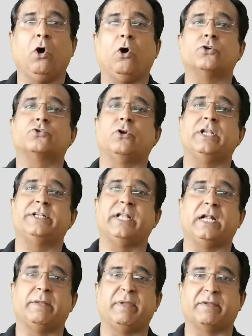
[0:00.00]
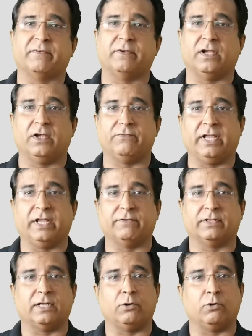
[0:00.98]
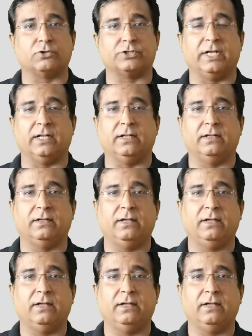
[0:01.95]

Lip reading: or solid dynamic weighing with a load cell.